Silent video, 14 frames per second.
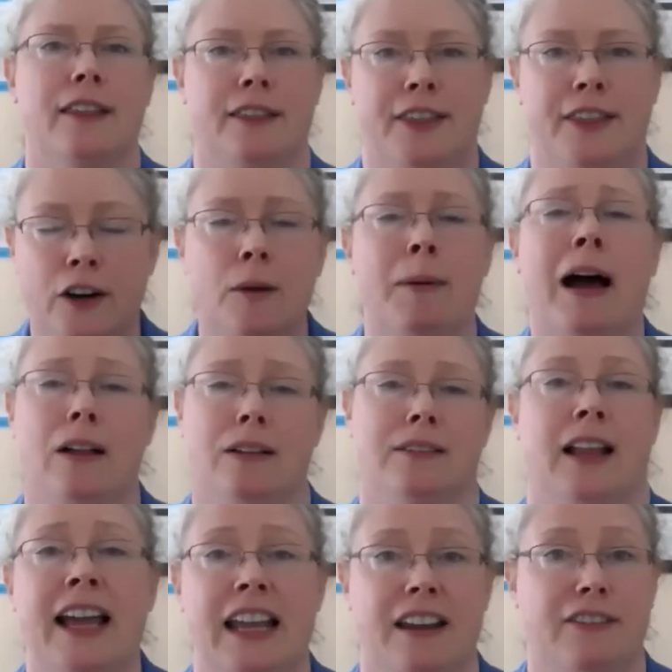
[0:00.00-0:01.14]
They're about
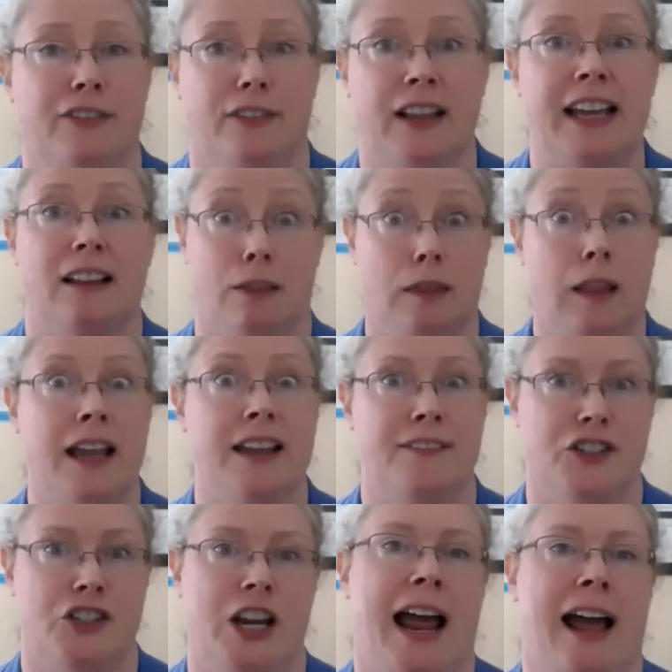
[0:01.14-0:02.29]
life, like life
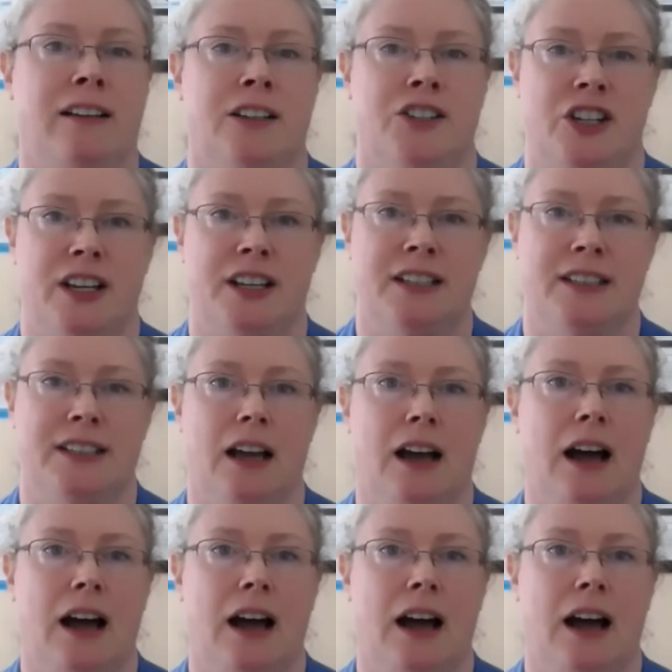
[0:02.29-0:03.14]
challenges